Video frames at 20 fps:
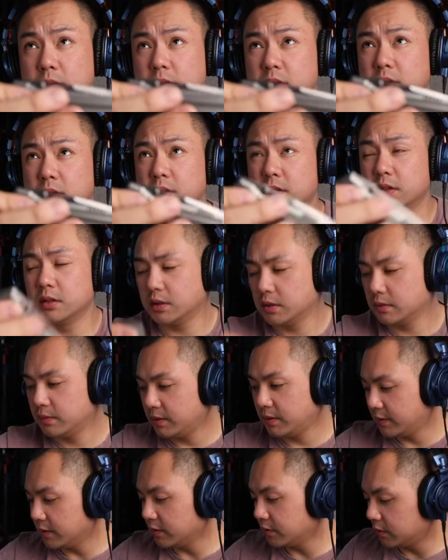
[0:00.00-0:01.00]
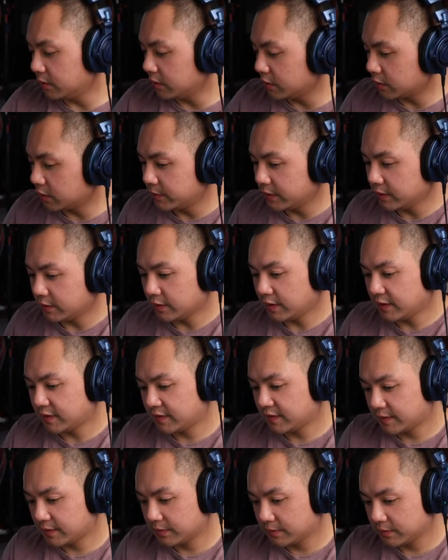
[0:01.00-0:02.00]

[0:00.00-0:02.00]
Uh, maybe a little bit less.